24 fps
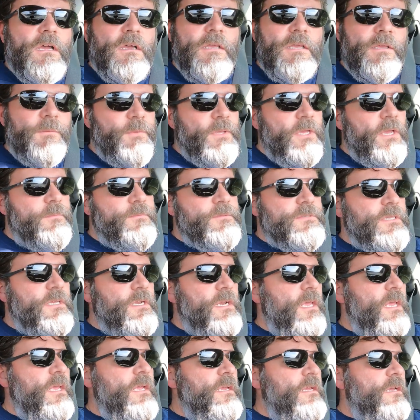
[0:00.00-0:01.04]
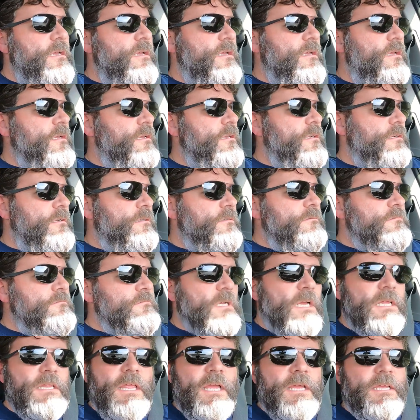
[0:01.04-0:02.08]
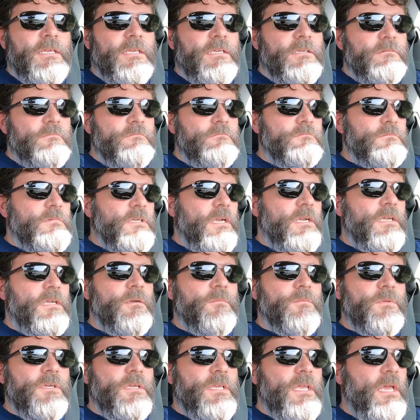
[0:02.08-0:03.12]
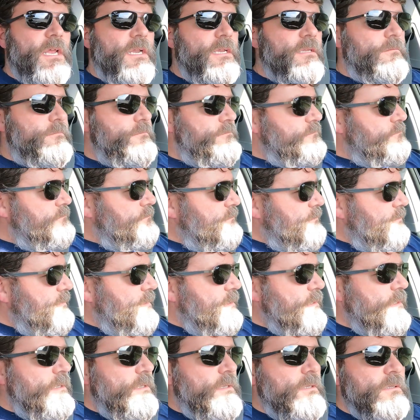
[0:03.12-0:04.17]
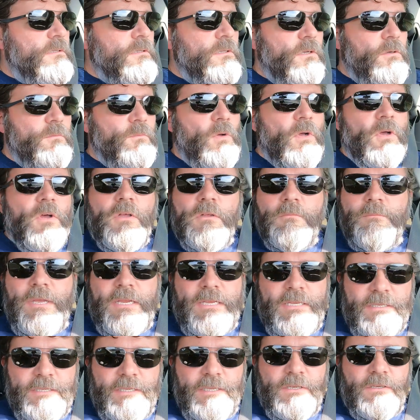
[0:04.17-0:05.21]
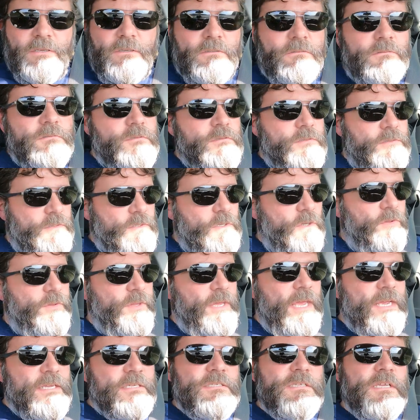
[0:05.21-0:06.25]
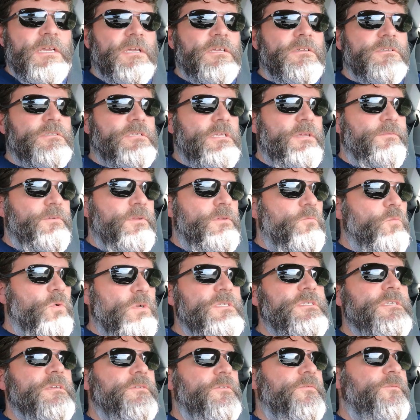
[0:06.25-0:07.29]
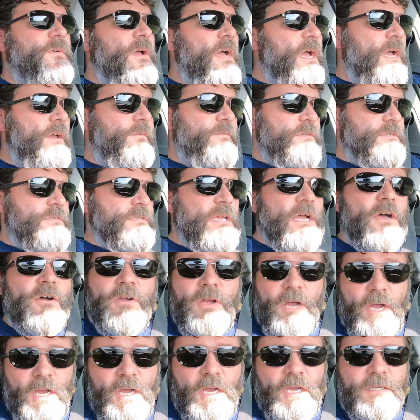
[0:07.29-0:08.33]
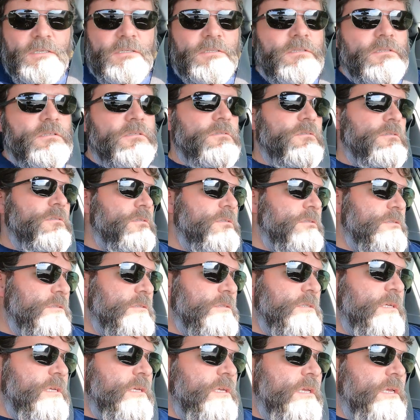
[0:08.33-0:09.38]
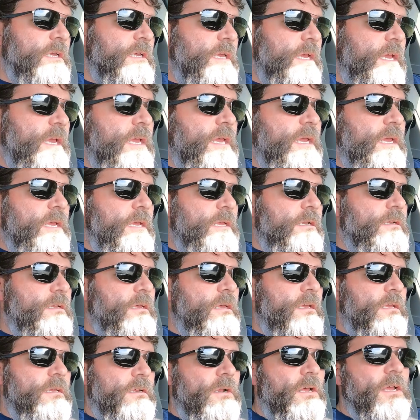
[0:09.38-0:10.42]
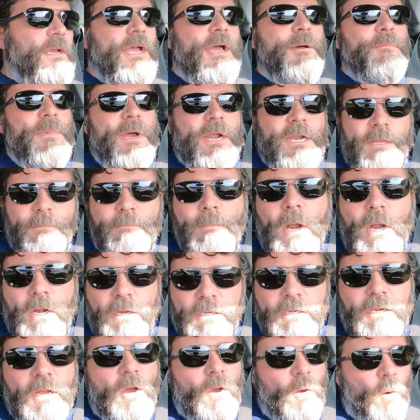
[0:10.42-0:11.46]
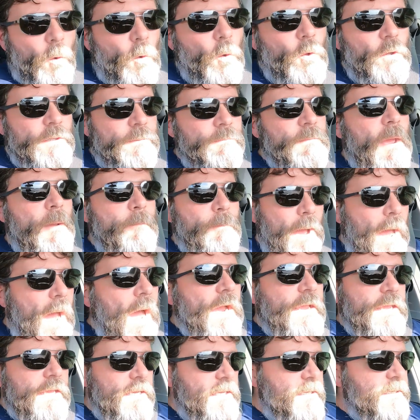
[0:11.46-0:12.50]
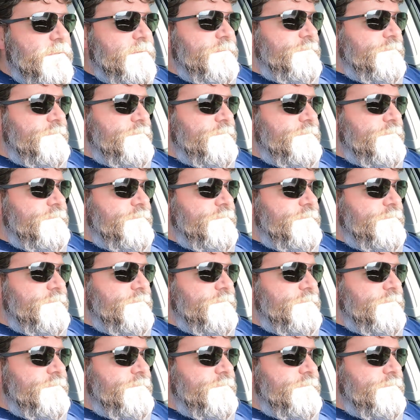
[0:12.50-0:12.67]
hit me up, said, hey, you know, I like it. Can I come look at it? Lo and behold, made a deal. So the XL 175 is now gone, and you know, I got money burning a hole in my pocket.